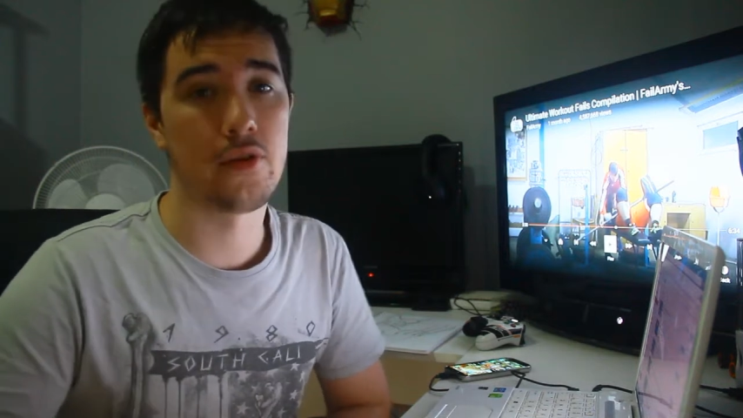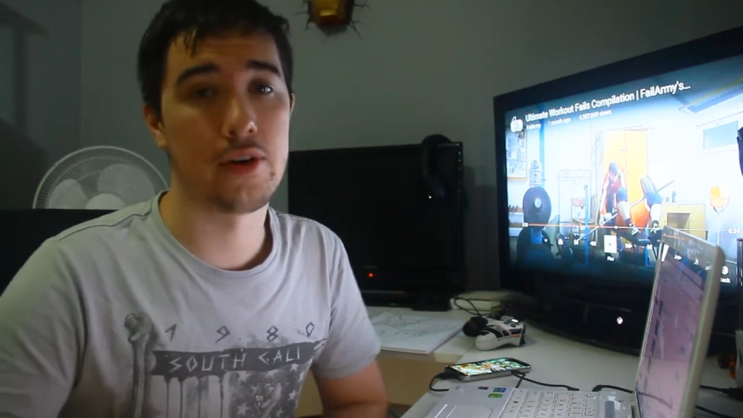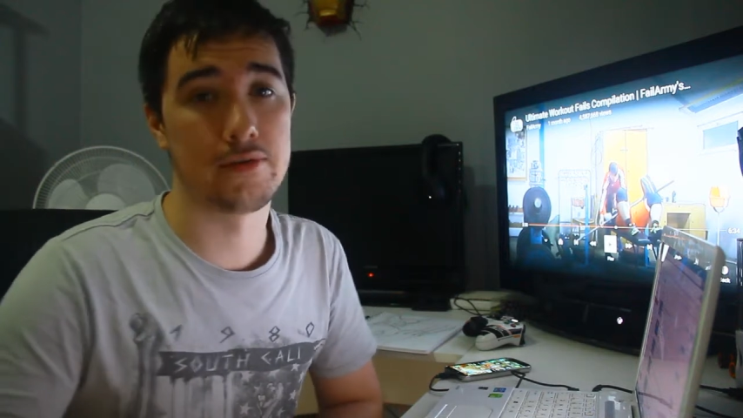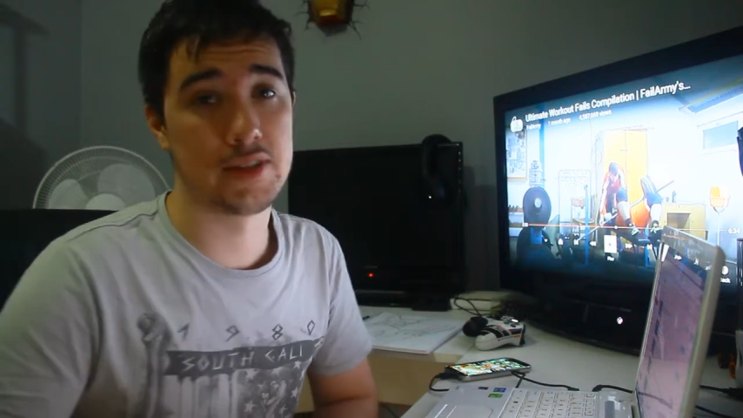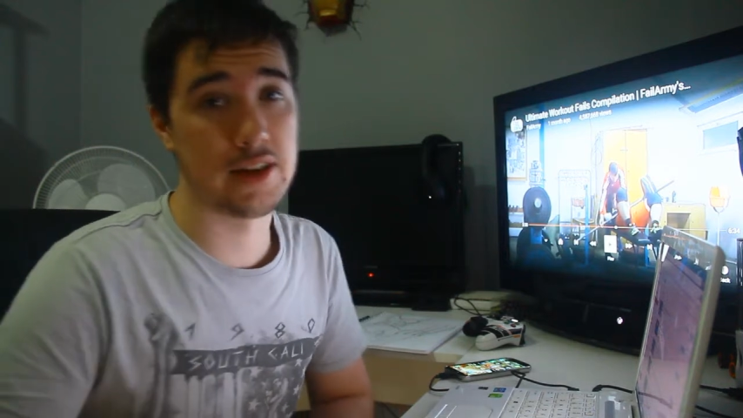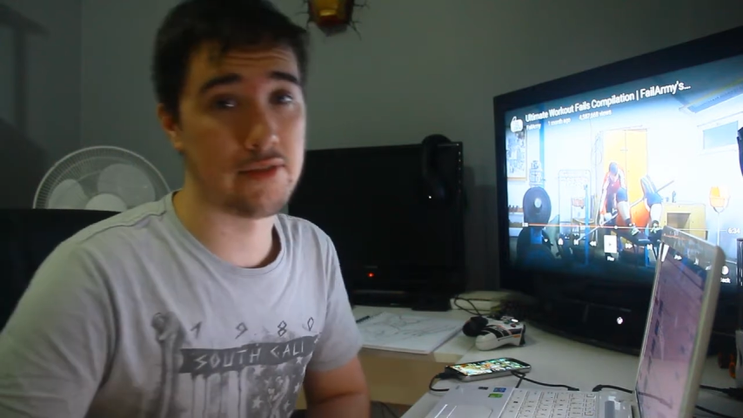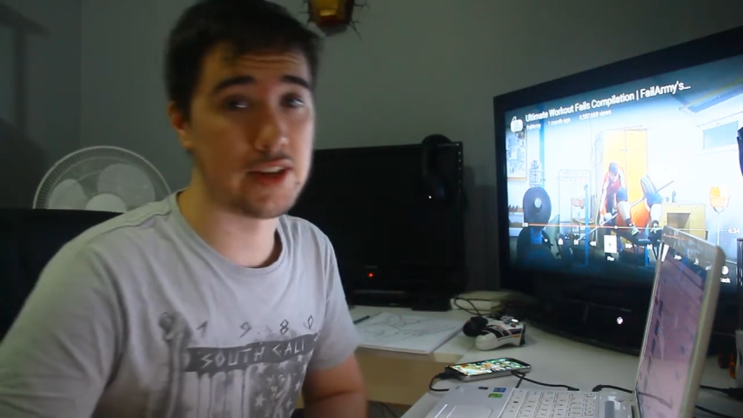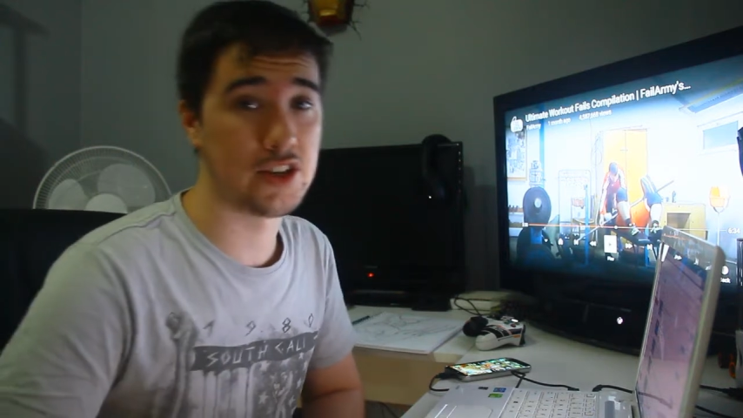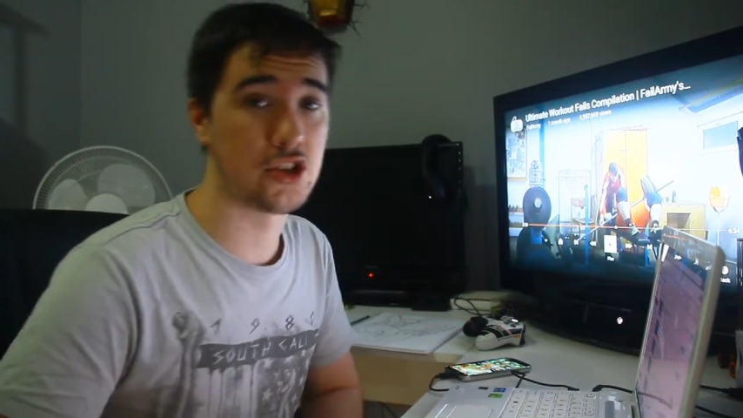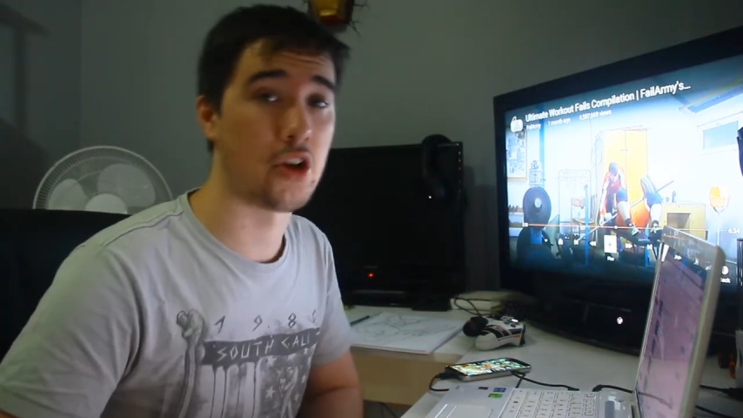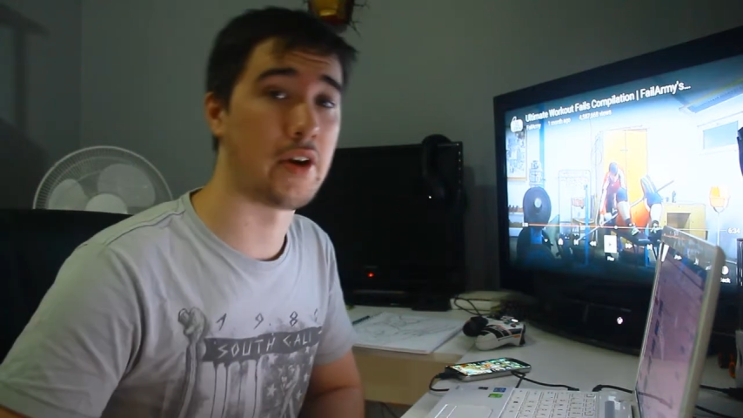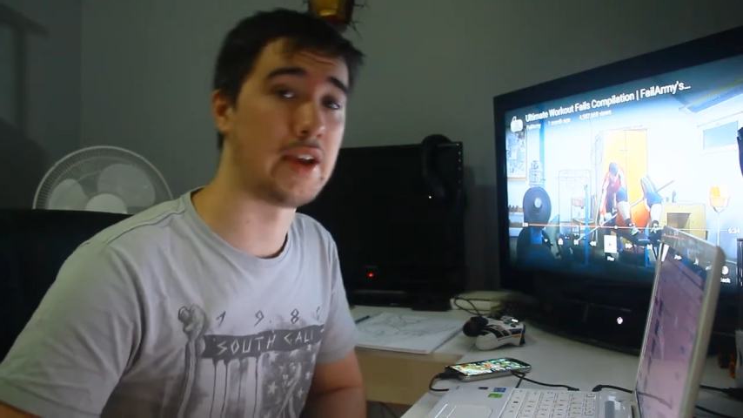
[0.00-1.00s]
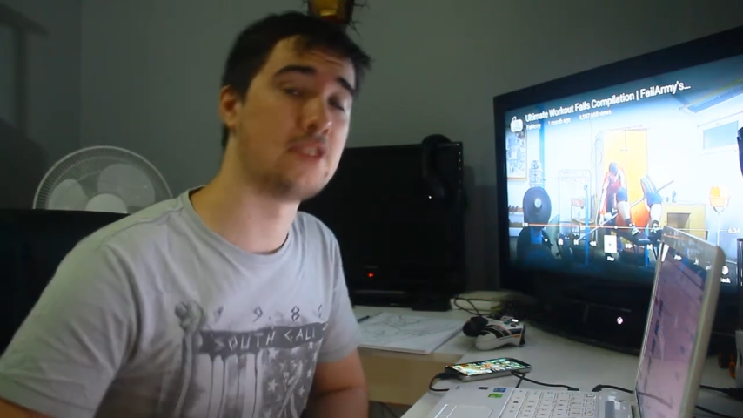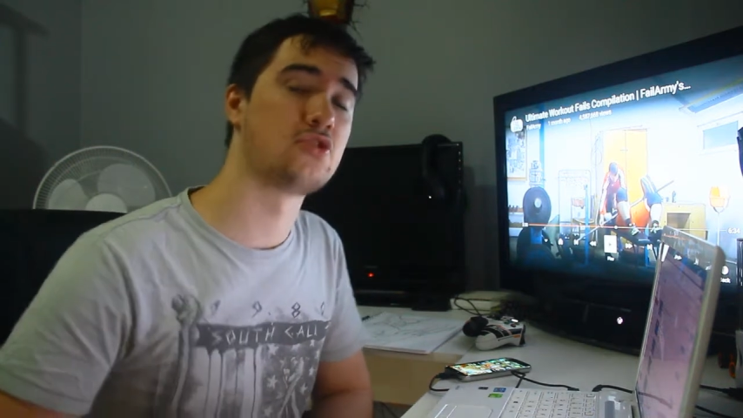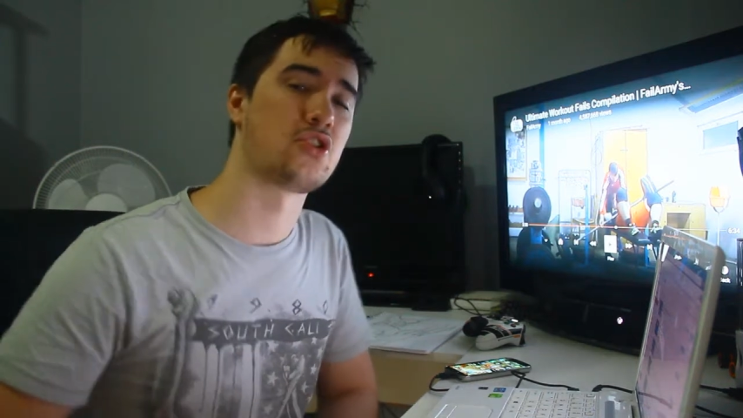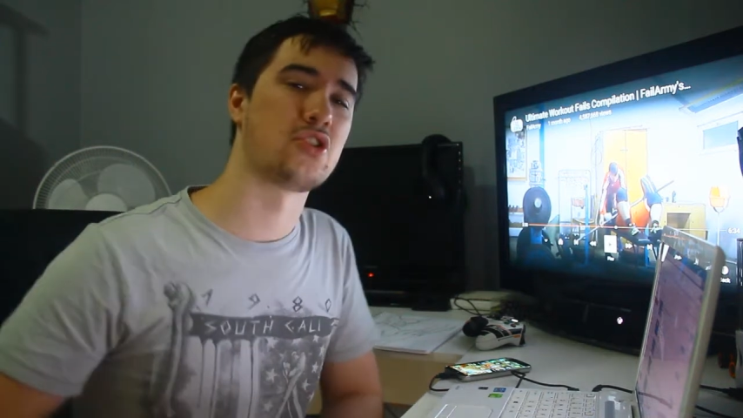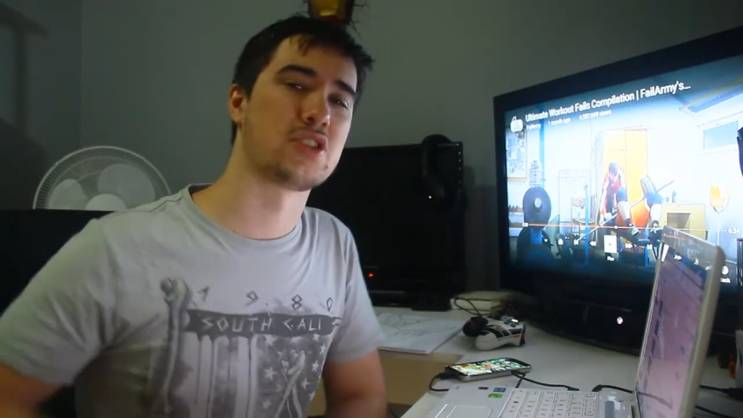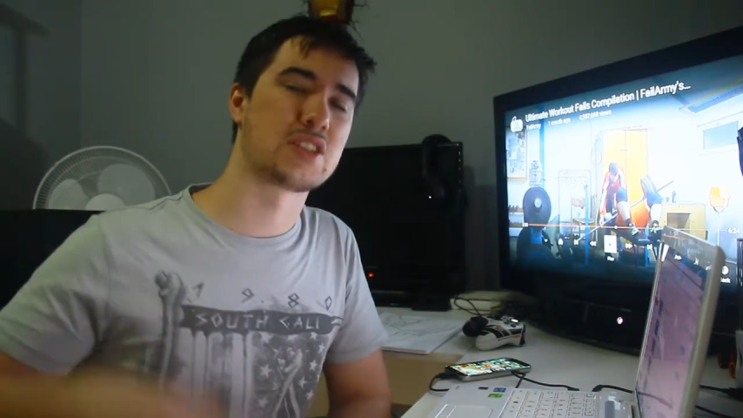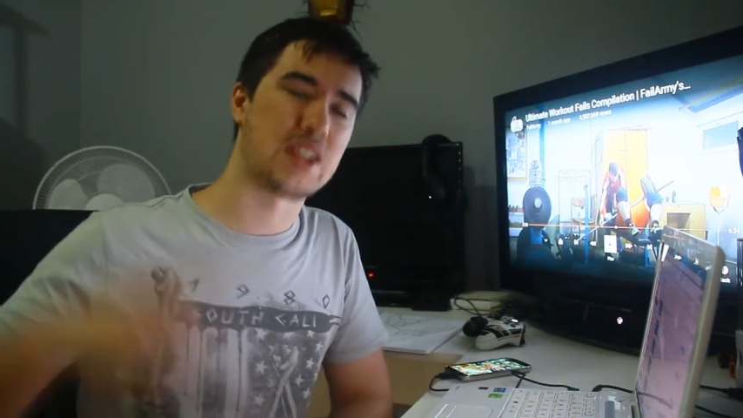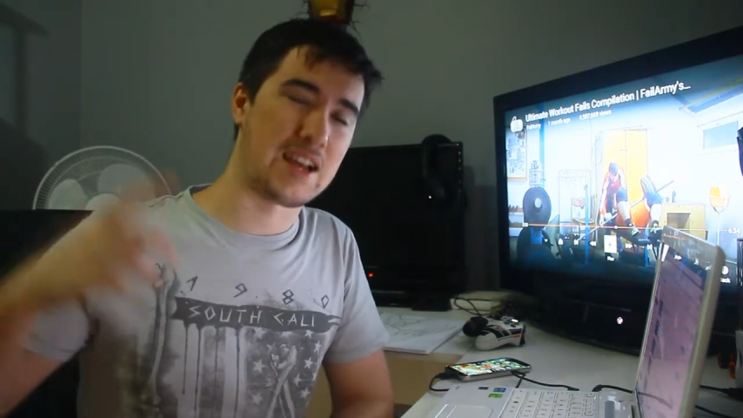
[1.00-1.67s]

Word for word: 5 TV show intro